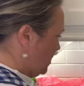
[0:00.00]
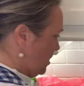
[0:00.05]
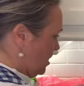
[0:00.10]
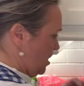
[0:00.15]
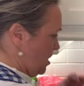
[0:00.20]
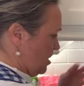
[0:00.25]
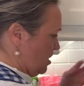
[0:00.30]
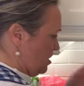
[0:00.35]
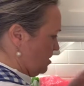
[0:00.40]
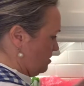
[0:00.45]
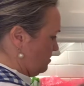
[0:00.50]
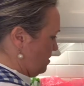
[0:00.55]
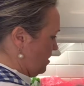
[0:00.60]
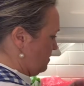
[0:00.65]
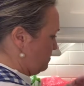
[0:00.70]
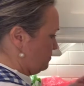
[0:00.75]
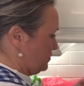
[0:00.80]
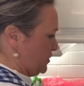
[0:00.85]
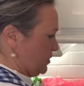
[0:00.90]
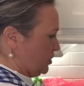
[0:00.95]
uh,
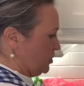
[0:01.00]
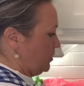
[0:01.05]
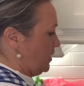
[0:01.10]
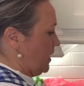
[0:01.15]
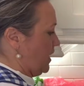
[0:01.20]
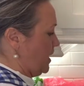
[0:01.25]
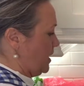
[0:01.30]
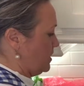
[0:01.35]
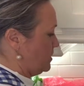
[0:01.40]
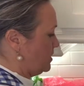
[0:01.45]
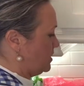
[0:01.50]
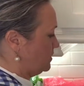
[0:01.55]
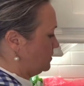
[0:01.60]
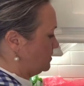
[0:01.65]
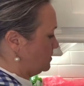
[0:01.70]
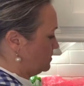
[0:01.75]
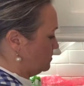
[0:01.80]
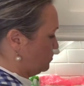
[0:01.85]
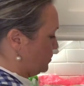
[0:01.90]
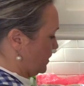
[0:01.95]
a puree.
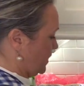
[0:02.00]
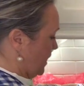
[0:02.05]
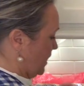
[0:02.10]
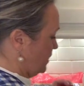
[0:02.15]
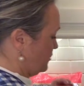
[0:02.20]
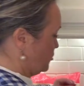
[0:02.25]
It's, we kind of